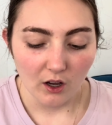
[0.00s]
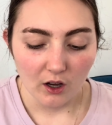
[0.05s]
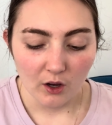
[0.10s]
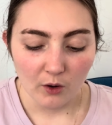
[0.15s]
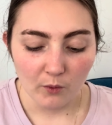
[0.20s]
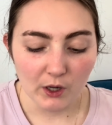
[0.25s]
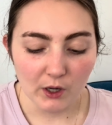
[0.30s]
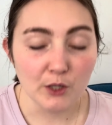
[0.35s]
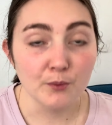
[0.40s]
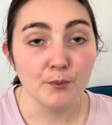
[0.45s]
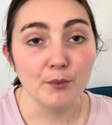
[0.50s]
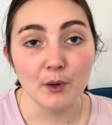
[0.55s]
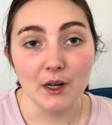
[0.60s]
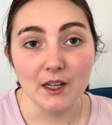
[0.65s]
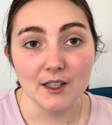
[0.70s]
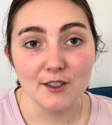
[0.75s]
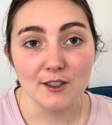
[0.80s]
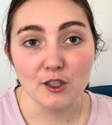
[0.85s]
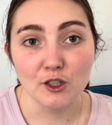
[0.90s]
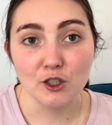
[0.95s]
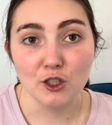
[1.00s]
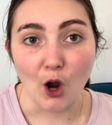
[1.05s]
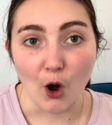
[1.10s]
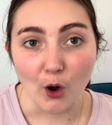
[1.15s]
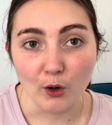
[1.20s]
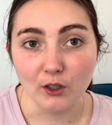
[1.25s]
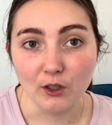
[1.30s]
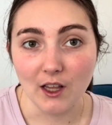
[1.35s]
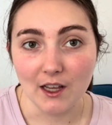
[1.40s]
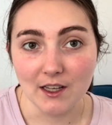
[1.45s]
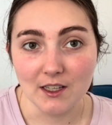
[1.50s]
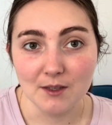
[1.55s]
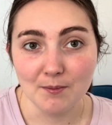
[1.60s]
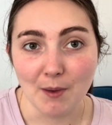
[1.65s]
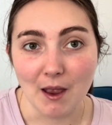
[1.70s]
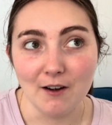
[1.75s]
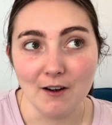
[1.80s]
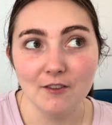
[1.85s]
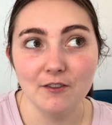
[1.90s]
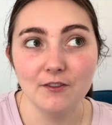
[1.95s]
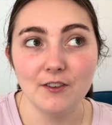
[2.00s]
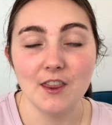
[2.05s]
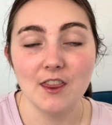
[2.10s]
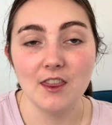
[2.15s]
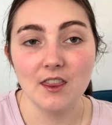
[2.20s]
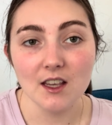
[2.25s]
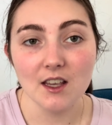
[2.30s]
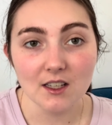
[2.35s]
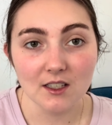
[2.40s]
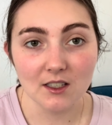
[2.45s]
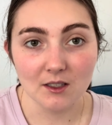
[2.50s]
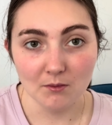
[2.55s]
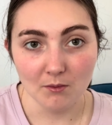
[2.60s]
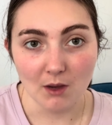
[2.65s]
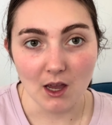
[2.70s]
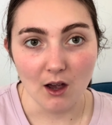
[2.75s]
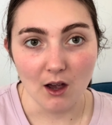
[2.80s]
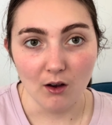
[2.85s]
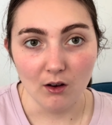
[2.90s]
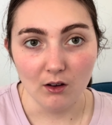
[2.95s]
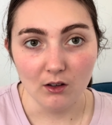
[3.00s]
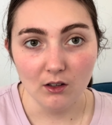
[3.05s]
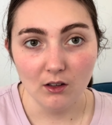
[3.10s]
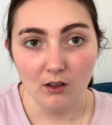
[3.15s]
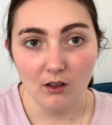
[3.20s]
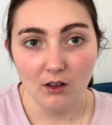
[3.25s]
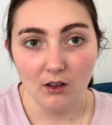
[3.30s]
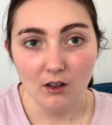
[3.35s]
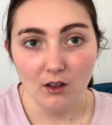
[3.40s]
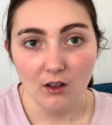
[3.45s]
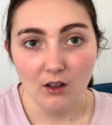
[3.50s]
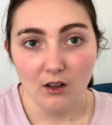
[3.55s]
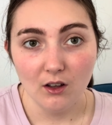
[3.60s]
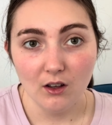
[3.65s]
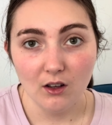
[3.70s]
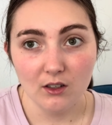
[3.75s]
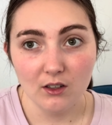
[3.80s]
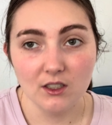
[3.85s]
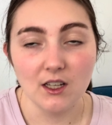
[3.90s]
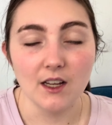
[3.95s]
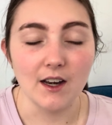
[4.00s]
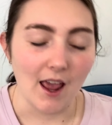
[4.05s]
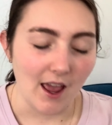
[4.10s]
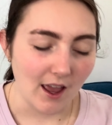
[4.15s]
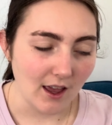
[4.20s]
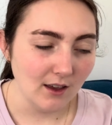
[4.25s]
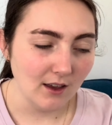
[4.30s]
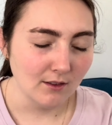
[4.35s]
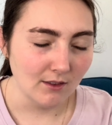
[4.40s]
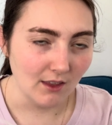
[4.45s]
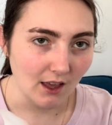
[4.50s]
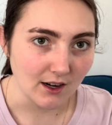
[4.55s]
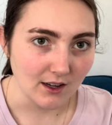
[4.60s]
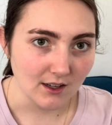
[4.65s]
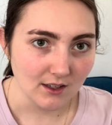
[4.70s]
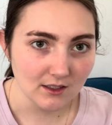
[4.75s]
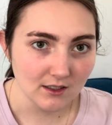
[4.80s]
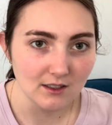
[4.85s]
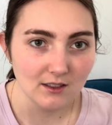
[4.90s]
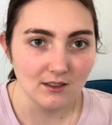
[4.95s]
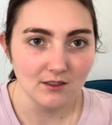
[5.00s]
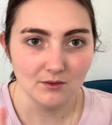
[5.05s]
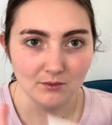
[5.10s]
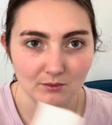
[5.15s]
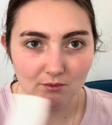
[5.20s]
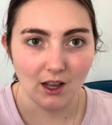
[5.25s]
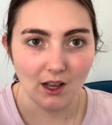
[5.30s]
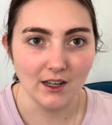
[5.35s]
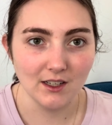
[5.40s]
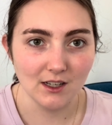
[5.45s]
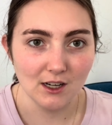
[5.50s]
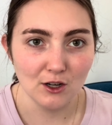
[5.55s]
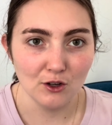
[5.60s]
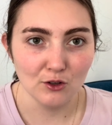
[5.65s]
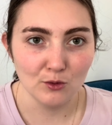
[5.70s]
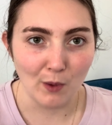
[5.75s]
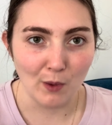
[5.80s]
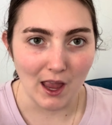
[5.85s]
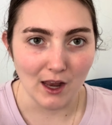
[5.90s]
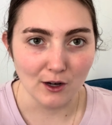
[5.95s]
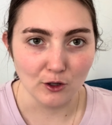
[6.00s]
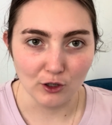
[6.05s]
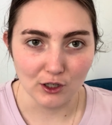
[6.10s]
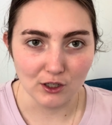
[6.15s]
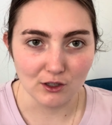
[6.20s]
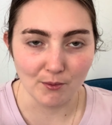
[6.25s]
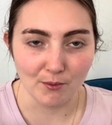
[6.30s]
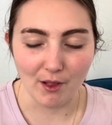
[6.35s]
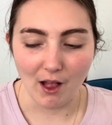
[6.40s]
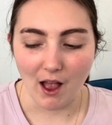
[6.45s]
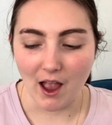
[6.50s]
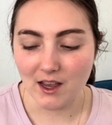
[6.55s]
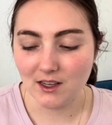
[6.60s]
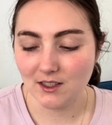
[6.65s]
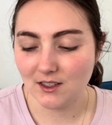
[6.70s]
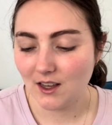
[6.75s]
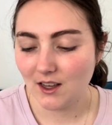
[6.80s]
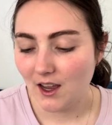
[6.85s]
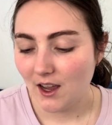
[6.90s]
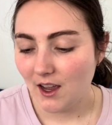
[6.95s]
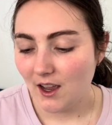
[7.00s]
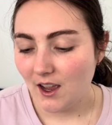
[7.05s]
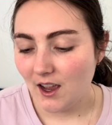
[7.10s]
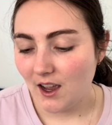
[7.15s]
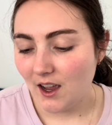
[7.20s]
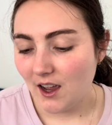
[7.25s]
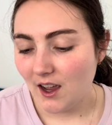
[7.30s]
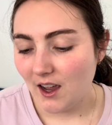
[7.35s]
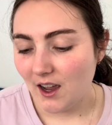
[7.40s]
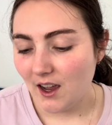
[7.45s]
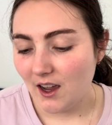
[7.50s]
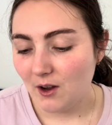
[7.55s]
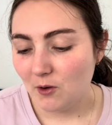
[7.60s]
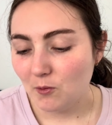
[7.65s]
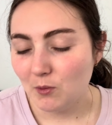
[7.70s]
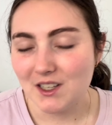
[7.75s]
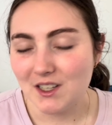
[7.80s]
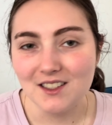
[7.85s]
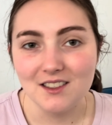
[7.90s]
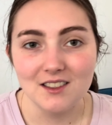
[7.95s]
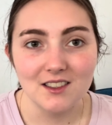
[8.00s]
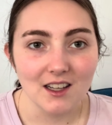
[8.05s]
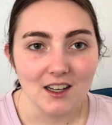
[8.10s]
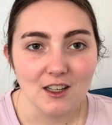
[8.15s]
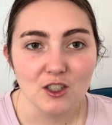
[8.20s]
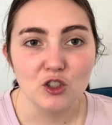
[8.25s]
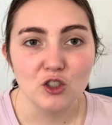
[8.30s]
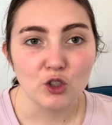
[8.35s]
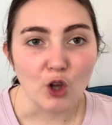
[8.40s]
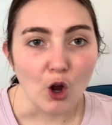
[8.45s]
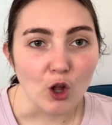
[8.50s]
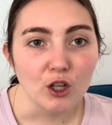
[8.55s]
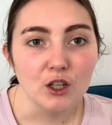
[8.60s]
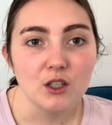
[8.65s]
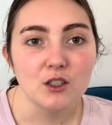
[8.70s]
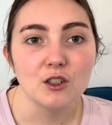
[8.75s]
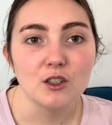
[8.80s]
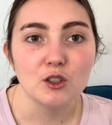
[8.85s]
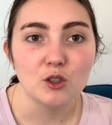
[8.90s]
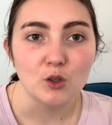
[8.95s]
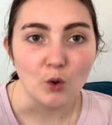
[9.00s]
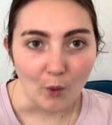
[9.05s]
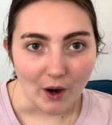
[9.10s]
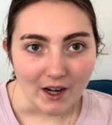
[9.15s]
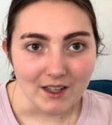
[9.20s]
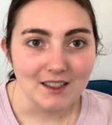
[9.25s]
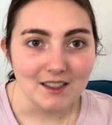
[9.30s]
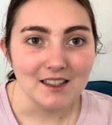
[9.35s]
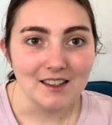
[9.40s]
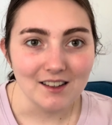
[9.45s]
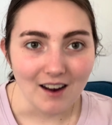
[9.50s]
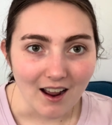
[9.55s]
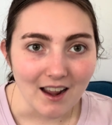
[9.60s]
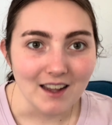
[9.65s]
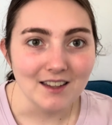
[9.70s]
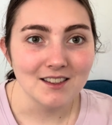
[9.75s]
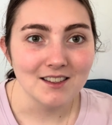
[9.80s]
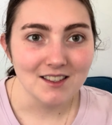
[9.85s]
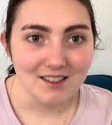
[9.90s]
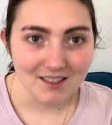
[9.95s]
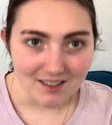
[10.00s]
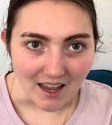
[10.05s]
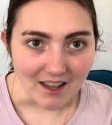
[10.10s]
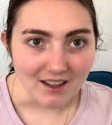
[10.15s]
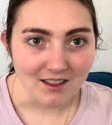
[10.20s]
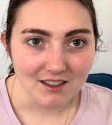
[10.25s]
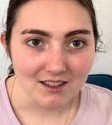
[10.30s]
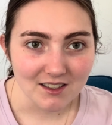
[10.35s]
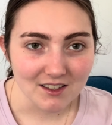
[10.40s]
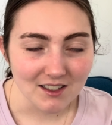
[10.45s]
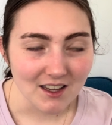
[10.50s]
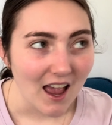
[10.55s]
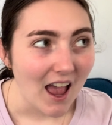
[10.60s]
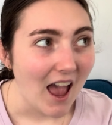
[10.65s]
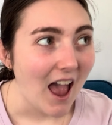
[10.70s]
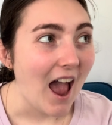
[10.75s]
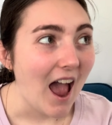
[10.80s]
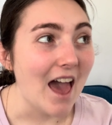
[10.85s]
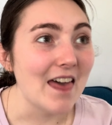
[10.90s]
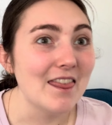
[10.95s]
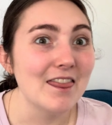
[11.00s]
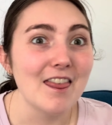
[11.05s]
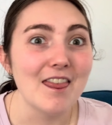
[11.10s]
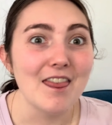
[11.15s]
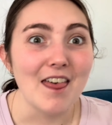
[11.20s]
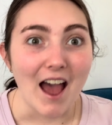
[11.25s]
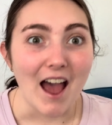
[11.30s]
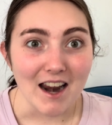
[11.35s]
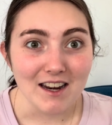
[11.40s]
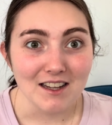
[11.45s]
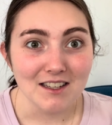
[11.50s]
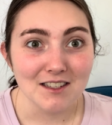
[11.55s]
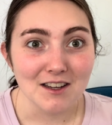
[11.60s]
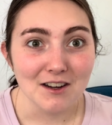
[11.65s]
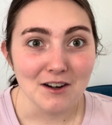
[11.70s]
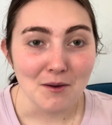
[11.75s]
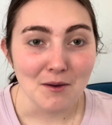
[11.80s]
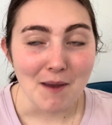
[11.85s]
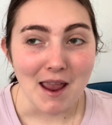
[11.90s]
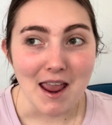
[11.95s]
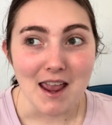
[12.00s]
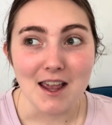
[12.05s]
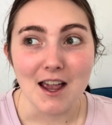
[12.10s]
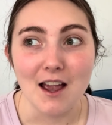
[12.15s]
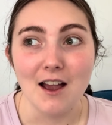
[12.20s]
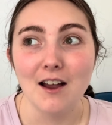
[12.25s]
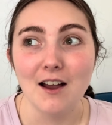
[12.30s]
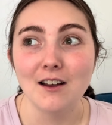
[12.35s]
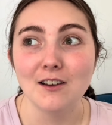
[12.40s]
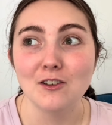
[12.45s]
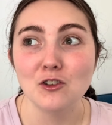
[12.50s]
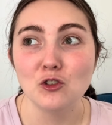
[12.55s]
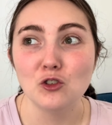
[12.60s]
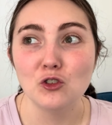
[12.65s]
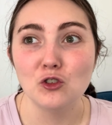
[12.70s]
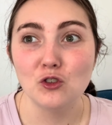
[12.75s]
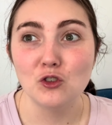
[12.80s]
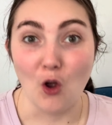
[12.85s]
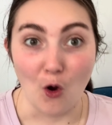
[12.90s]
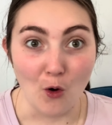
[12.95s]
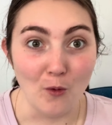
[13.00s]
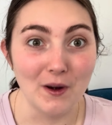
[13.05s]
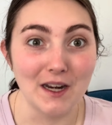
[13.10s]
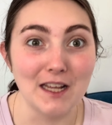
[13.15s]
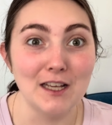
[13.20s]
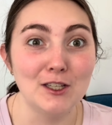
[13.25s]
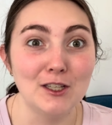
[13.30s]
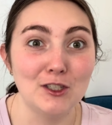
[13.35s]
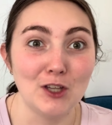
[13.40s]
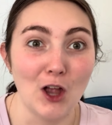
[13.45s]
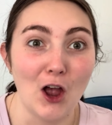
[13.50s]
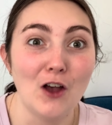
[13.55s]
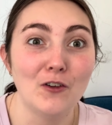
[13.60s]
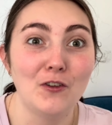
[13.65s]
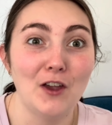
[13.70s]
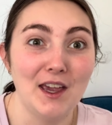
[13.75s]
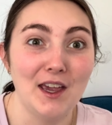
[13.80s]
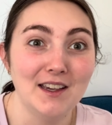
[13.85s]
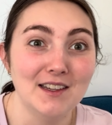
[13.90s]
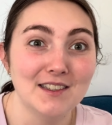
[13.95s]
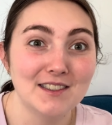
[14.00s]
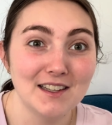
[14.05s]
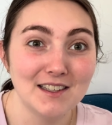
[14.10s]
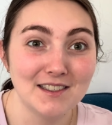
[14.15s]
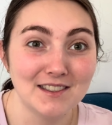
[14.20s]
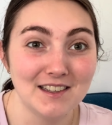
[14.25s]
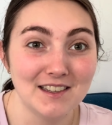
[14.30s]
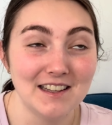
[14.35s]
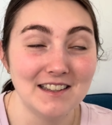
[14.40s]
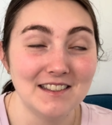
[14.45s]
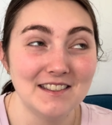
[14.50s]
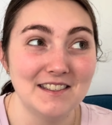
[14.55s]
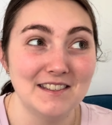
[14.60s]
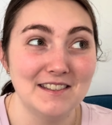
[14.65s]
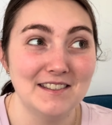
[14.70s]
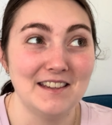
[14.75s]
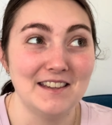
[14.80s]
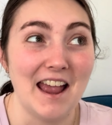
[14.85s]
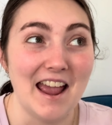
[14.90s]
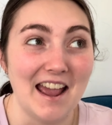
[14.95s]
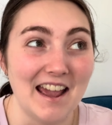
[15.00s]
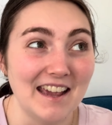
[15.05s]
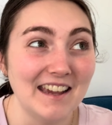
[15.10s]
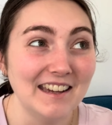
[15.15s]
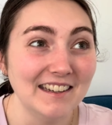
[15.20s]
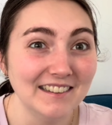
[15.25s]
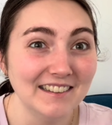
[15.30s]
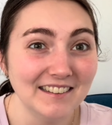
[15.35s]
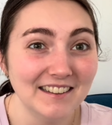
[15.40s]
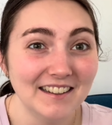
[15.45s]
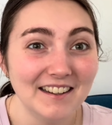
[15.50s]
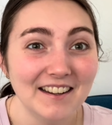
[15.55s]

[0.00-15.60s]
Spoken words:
which brings the total I spent for this meal today, that is, I did use pantry supplies, was $6.29. And that is gonna make so many servings. It's insane.